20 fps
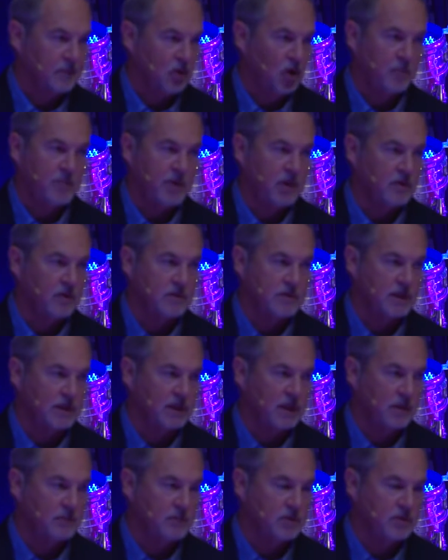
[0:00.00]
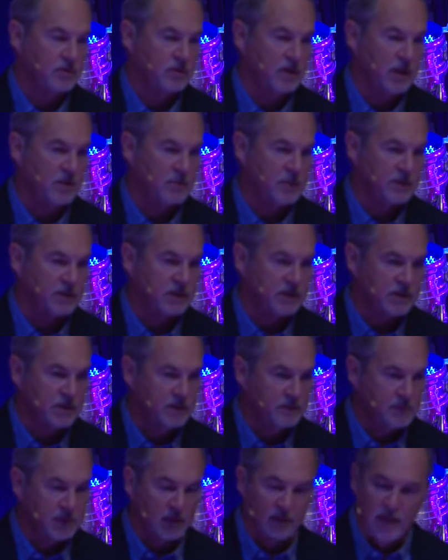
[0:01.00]
Or because he climbed a tree and he positioned
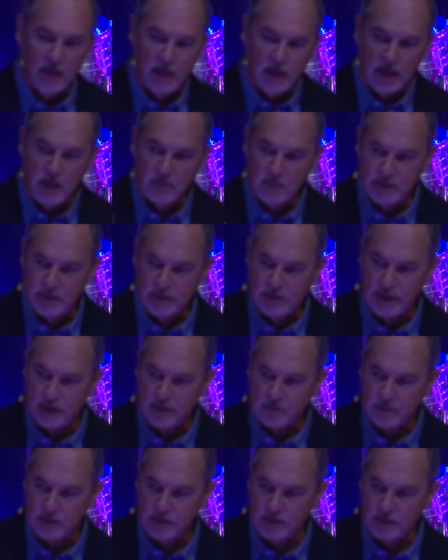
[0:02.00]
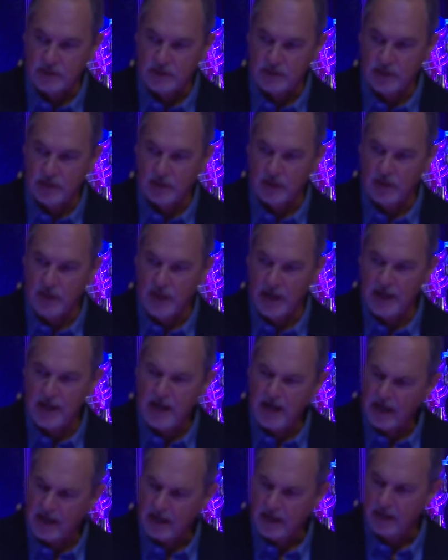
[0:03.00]
himself. He was desperate to see God. That
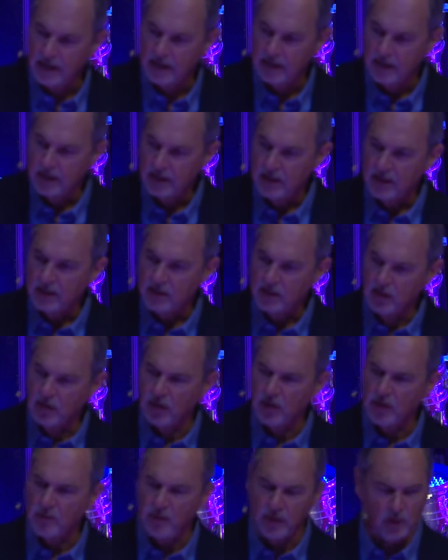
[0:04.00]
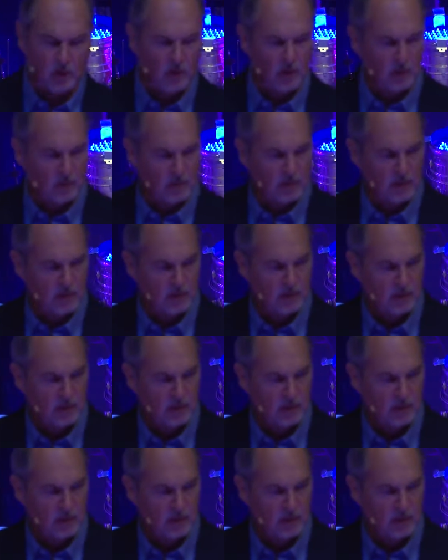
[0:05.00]
night, God went home.